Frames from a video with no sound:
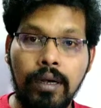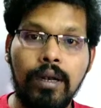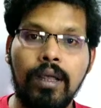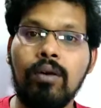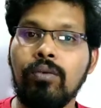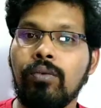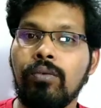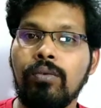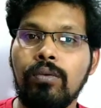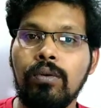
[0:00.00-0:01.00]
Now,
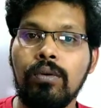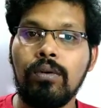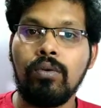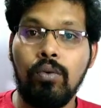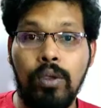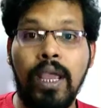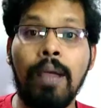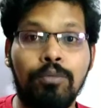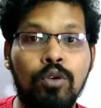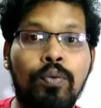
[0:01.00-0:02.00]
we
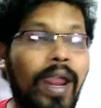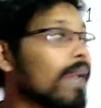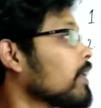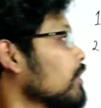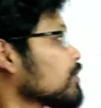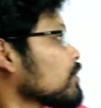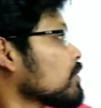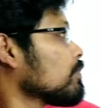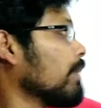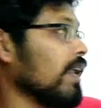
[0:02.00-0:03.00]
have to
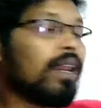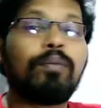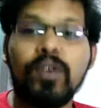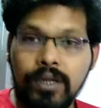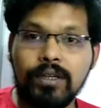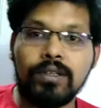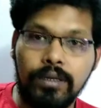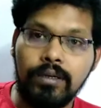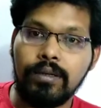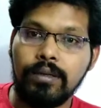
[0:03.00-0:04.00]
practice by
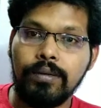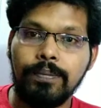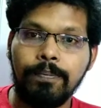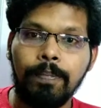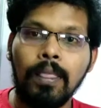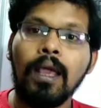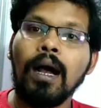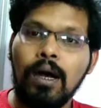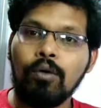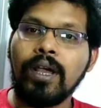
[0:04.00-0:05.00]
repetition.
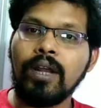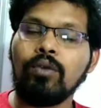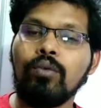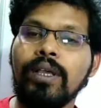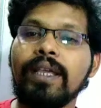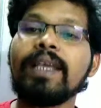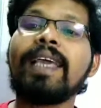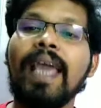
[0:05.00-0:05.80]
How can we